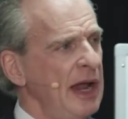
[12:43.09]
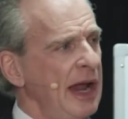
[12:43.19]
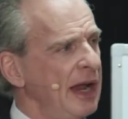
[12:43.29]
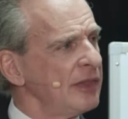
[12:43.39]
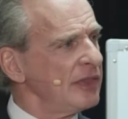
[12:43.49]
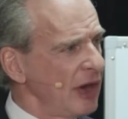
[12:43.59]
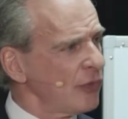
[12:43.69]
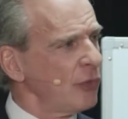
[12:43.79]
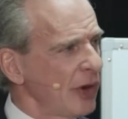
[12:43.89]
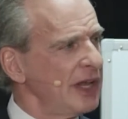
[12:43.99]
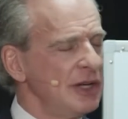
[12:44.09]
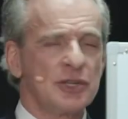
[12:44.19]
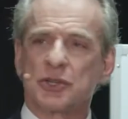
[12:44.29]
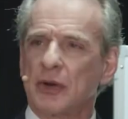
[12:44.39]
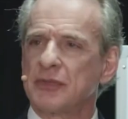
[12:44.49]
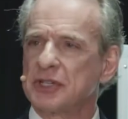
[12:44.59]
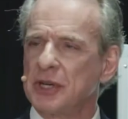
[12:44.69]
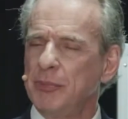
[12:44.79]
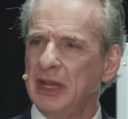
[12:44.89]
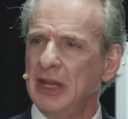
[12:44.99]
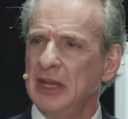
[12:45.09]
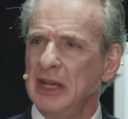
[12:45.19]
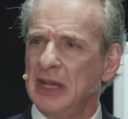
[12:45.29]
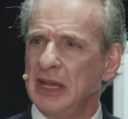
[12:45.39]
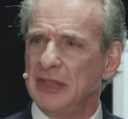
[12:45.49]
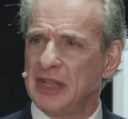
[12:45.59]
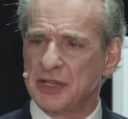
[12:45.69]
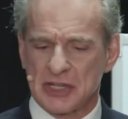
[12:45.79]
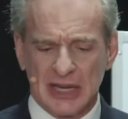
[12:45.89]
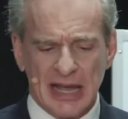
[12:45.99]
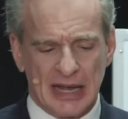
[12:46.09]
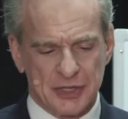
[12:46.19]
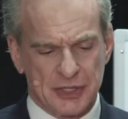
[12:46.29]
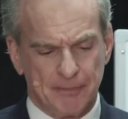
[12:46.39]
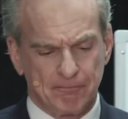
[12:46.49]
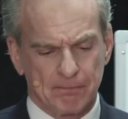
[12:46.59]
and therefore he deserves to be in this list.